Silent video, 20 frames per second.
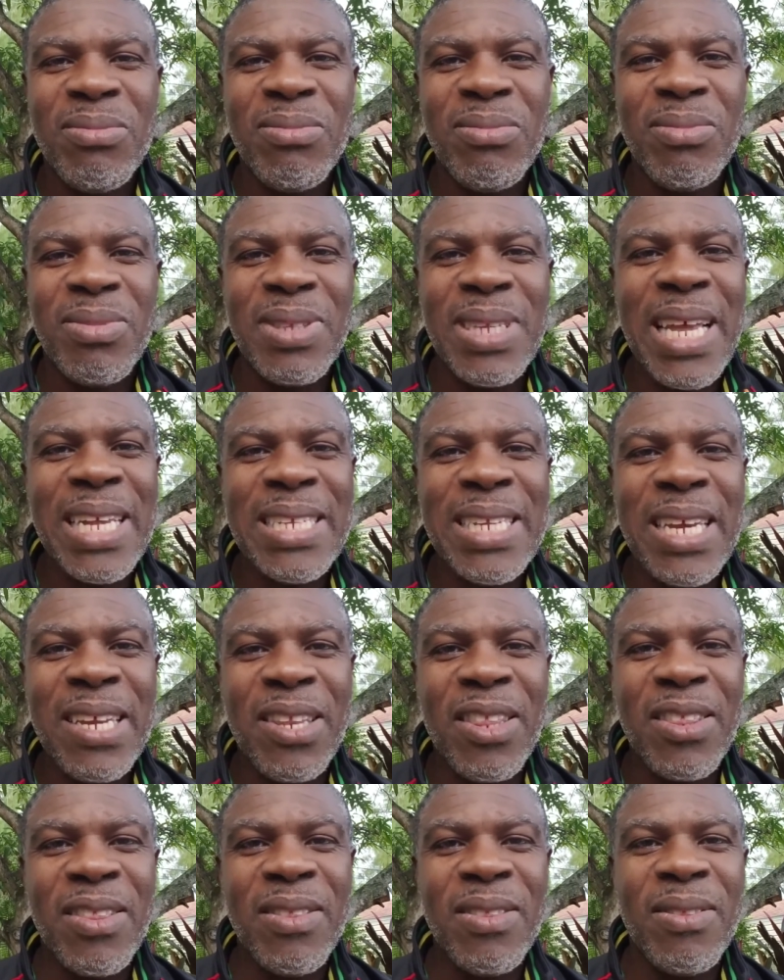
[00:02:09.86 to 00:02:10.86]
That's it.
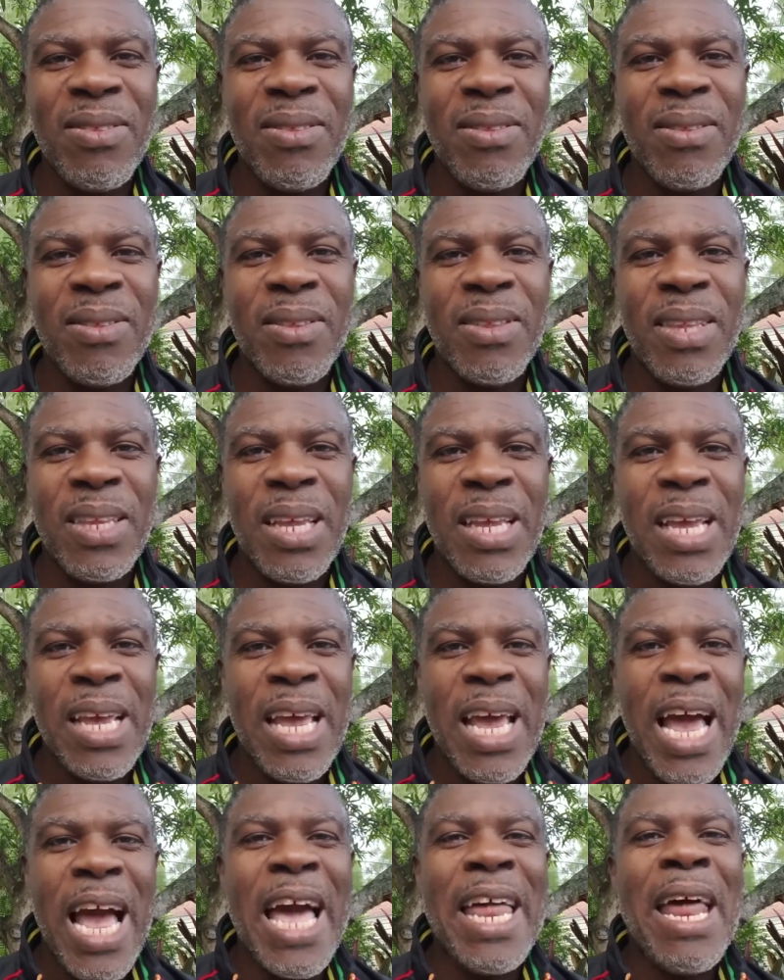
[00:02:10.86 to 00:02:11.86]

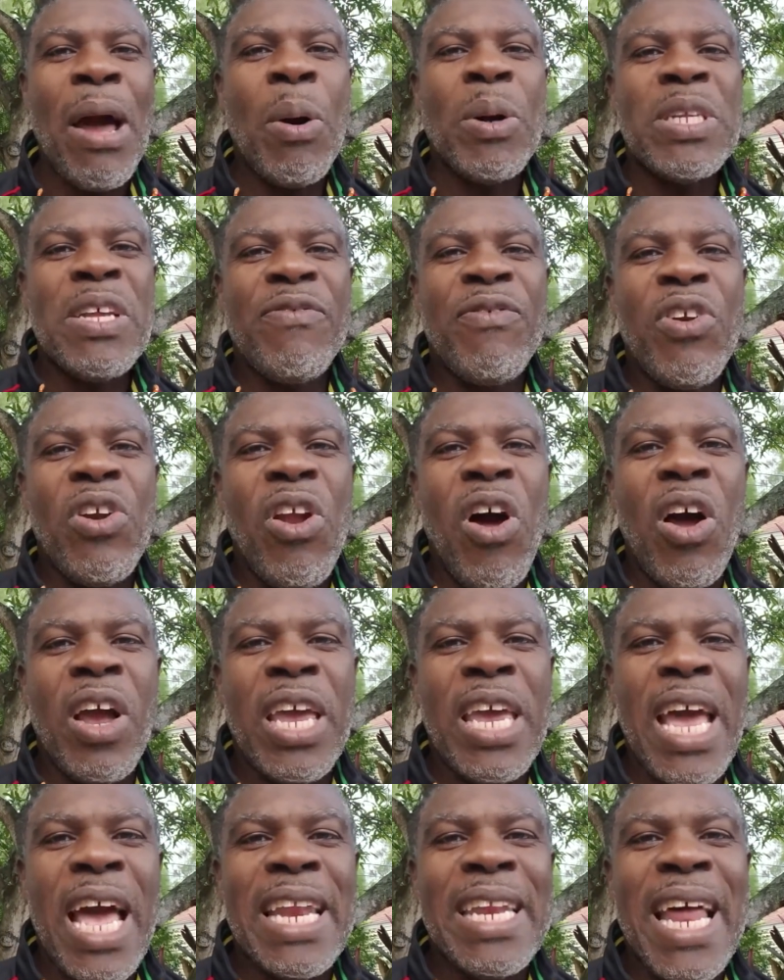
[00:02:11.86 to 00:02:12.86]
And I was even
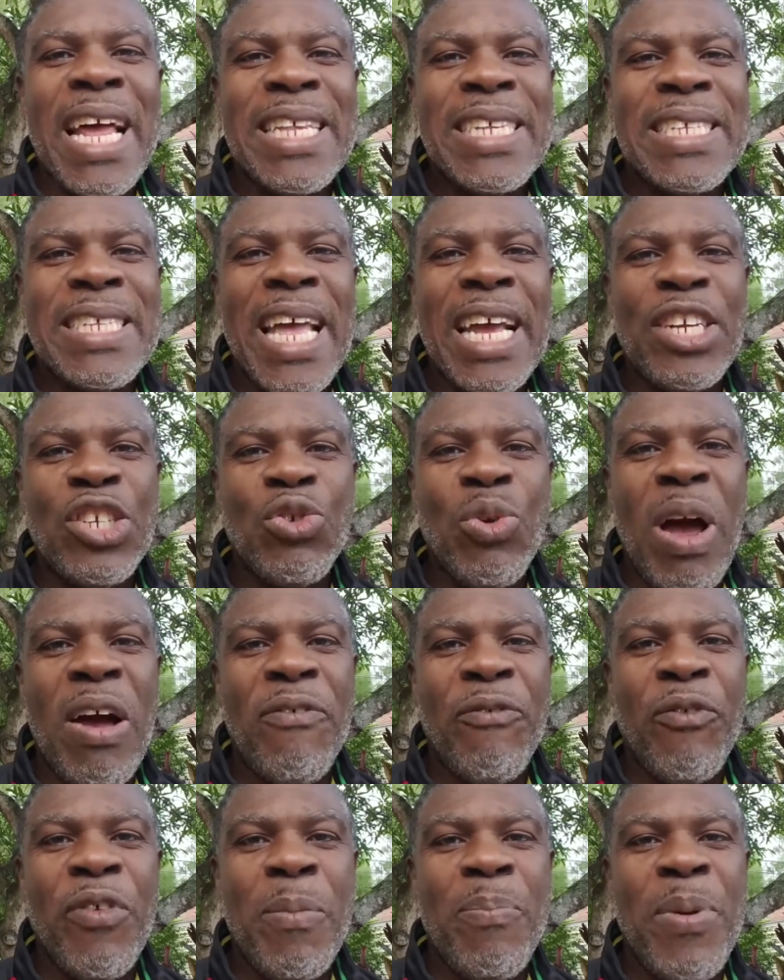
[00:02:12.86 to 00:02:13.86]
lucky at that stage to have
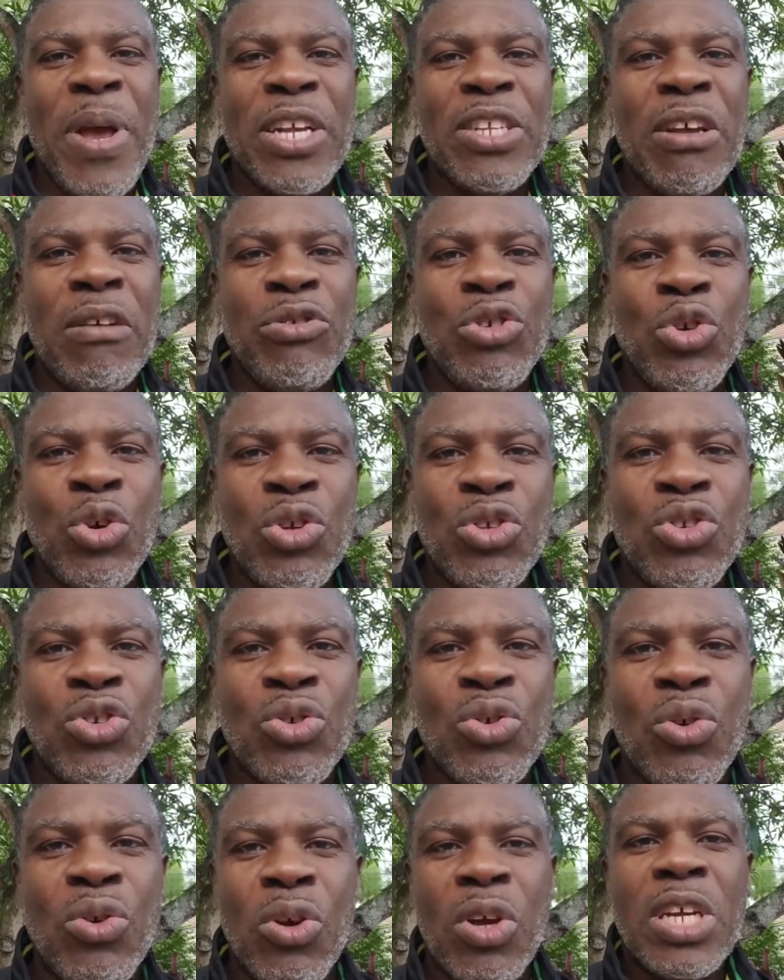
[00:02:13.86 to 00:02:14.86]
three pairs of shoes, you
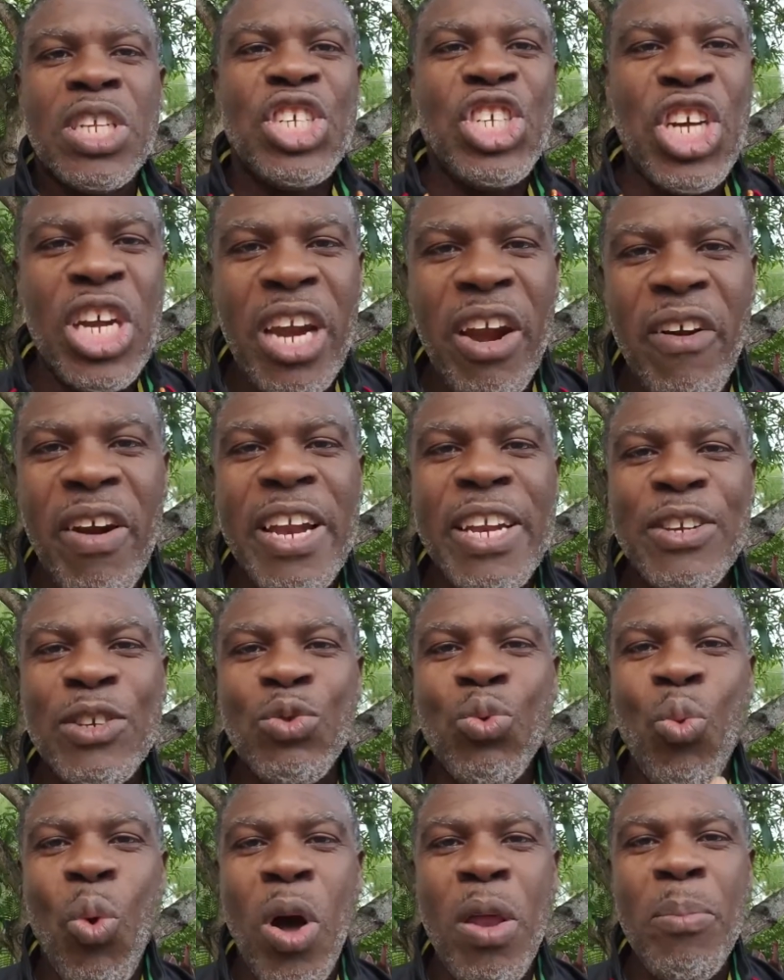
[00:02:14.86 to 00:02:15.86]
know. Generally, it is
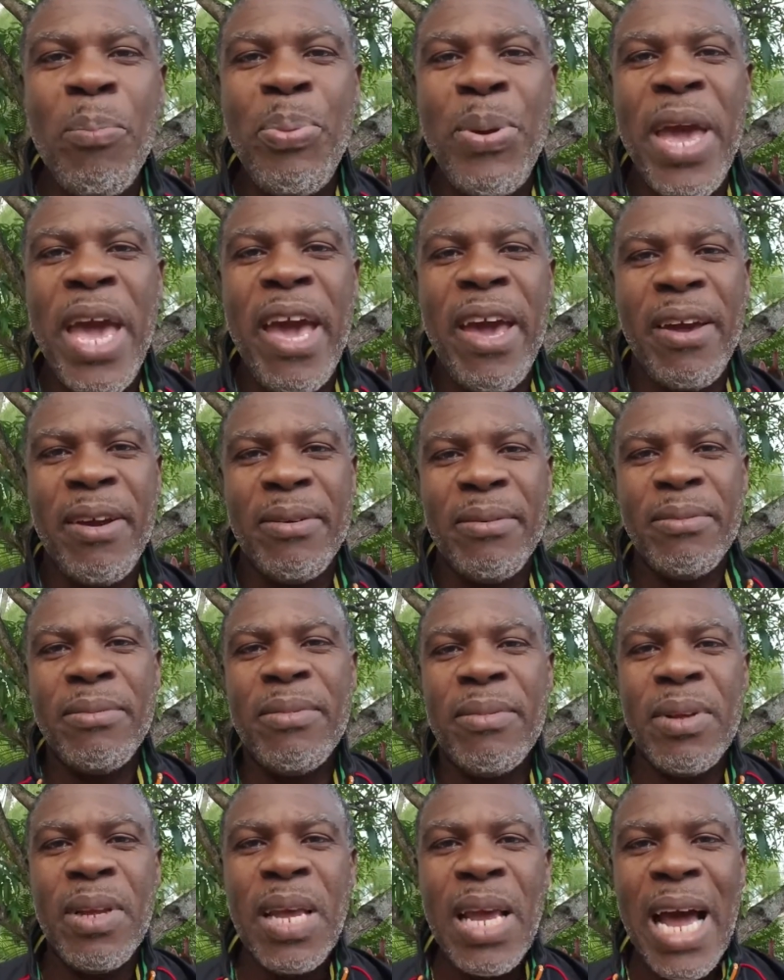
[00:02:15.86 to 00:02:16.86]
one pair,
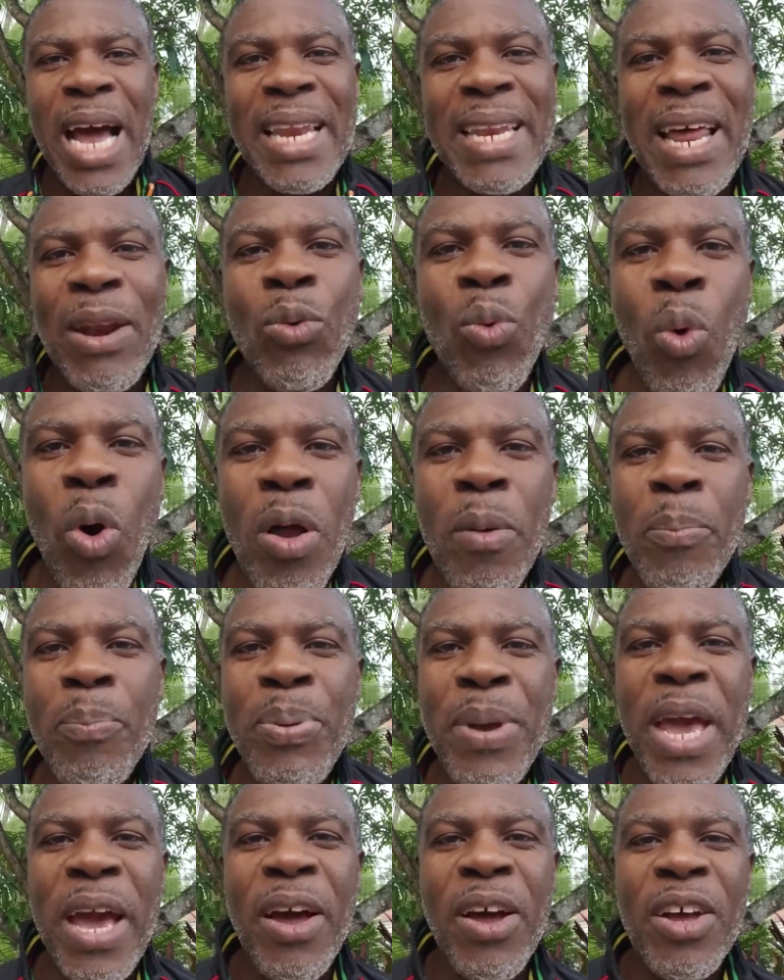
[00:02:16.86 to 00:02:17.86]
and that one
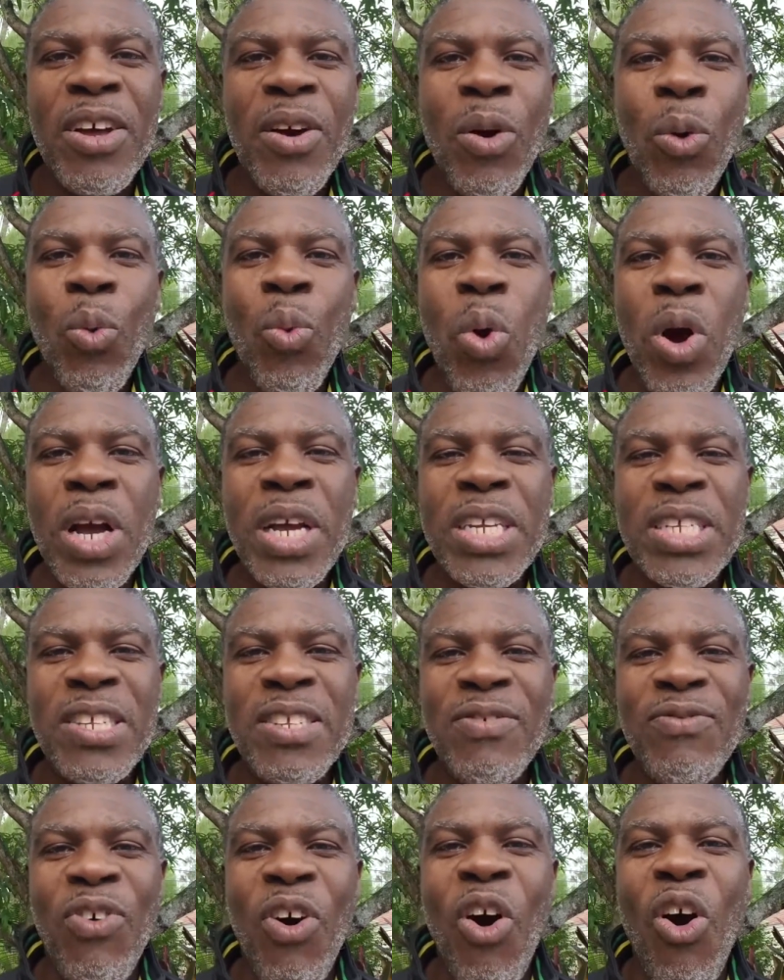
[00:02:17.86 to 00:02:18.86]
pair works
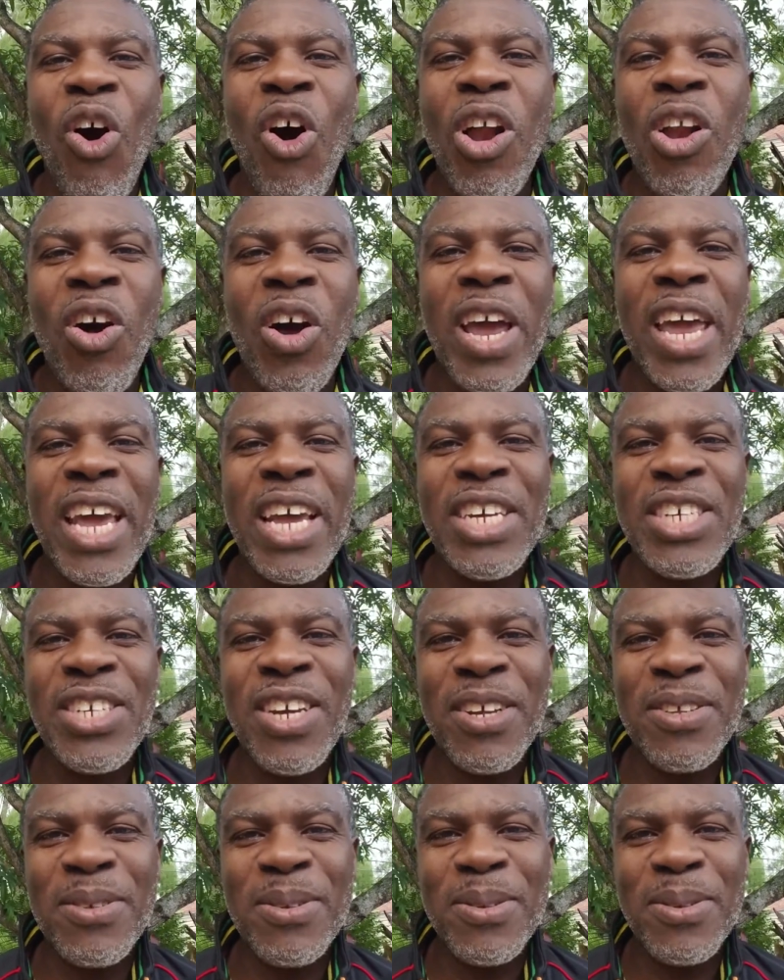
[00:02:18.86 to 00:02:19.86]
for all
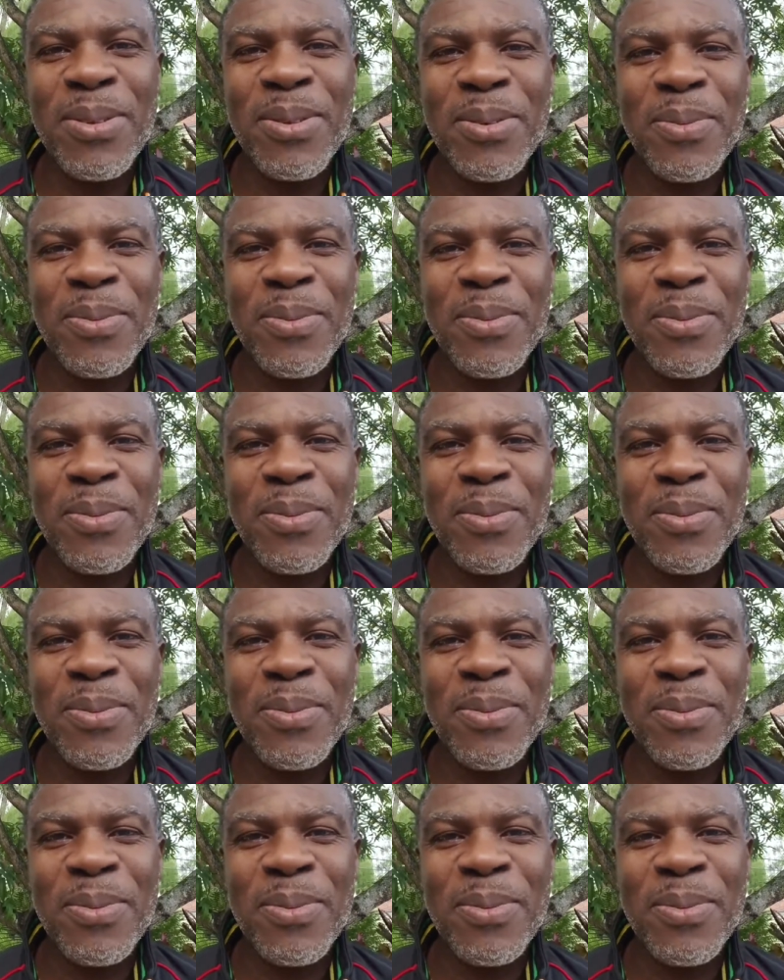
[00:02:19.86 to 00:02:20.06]
occasions.